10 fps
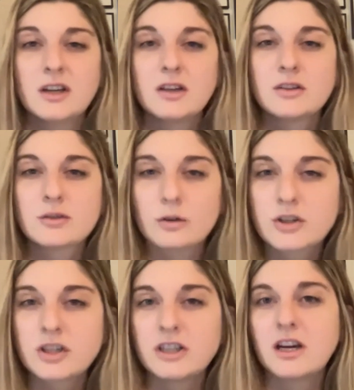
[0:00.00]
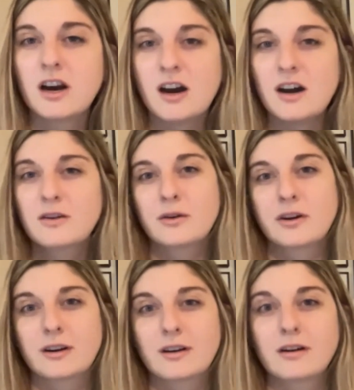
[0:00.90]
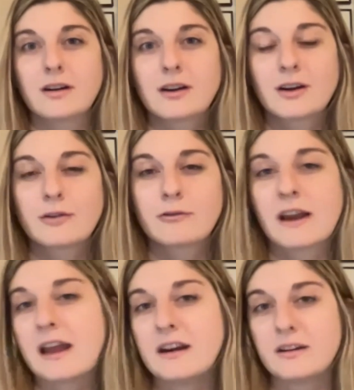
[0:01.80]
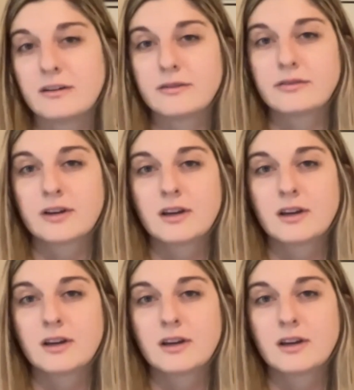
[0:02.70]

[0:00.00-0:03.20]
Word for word: socially awkward creative